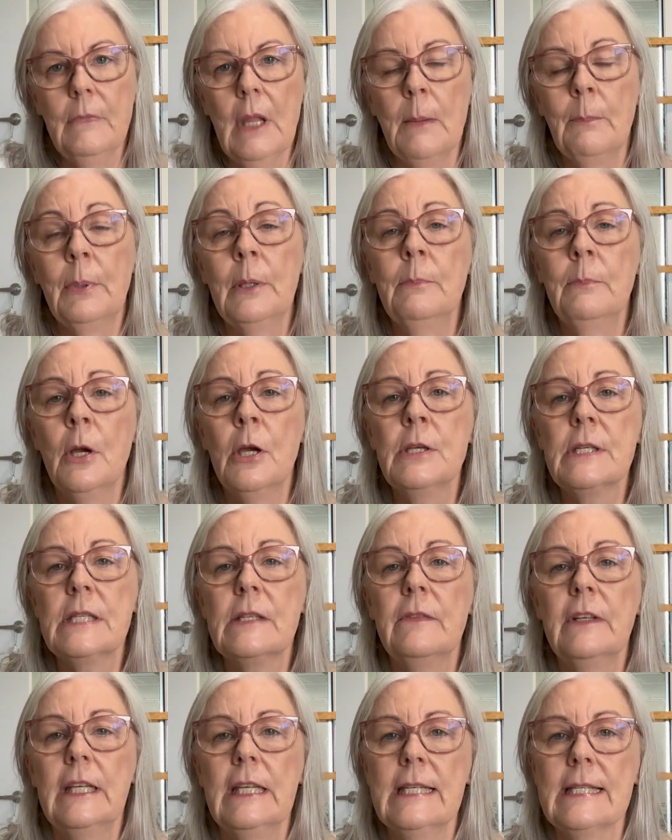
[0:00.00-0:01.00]
but most of
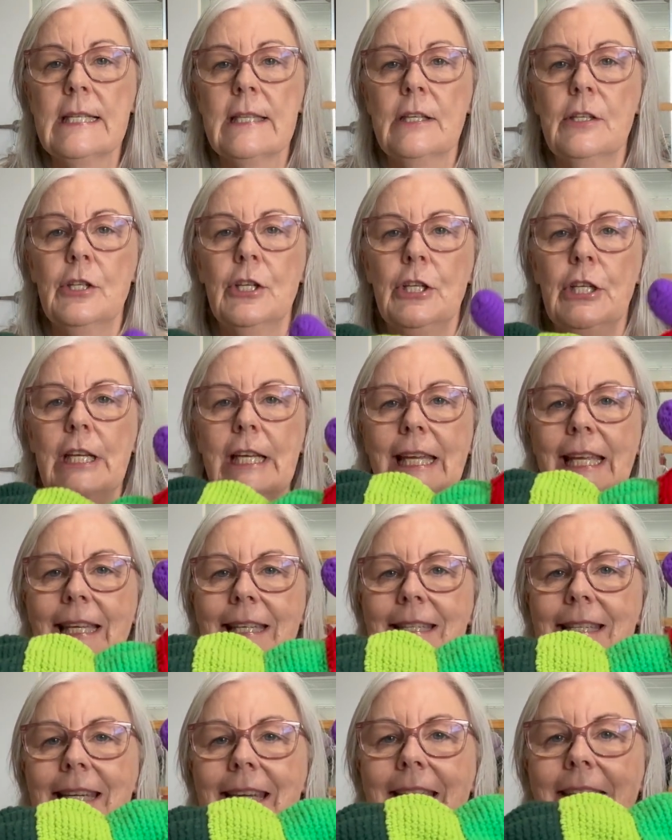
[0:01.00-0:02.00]
it is the Dirty
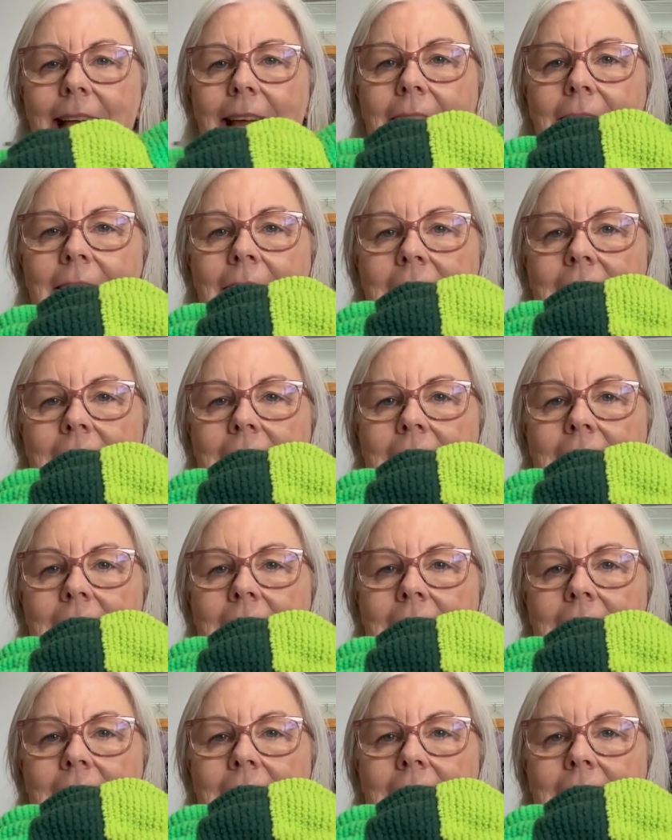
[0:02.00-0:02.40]
DK.